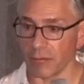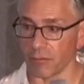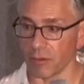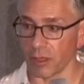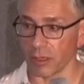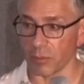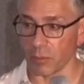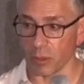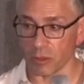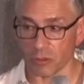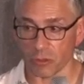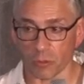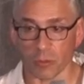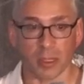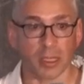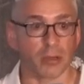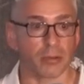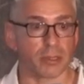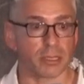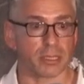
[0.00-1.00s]
run the most
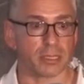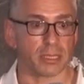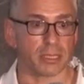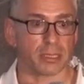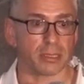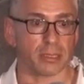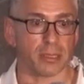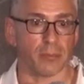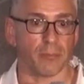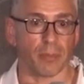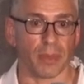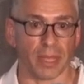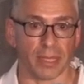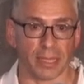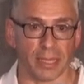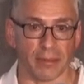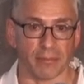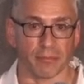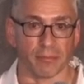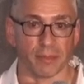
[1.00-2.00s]
rigorous system, and
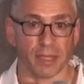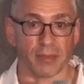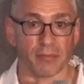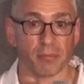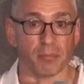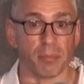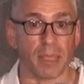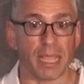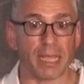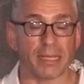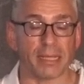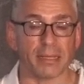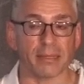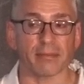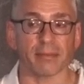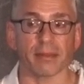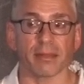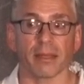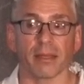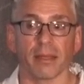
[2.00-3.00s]
they've they've made it.